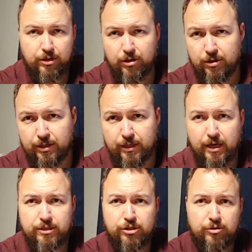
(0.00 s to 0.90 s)
her and he
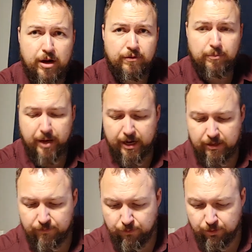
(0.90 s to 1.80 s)
has to travel
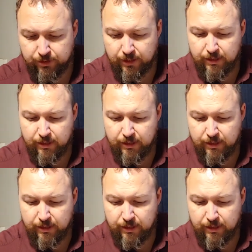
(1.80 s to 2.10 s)
back and forth.